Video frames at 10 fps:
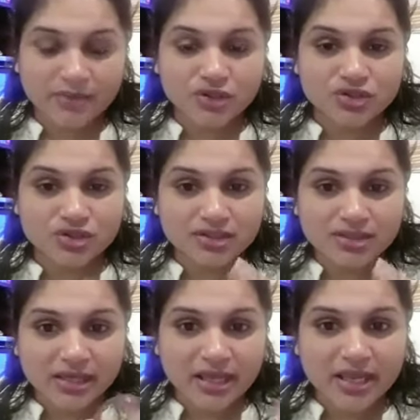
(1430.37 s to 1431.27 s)
Because she
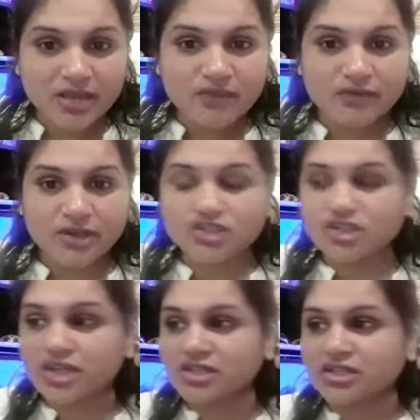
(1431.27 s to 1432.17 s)
doesn't like if any
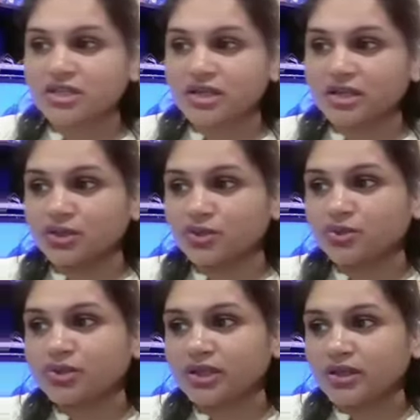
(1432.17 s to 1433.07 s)
change is there in the
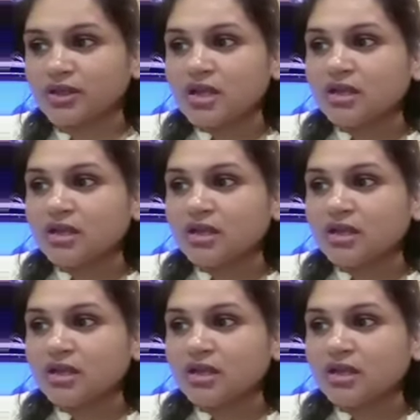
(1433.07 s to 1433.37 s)
routine.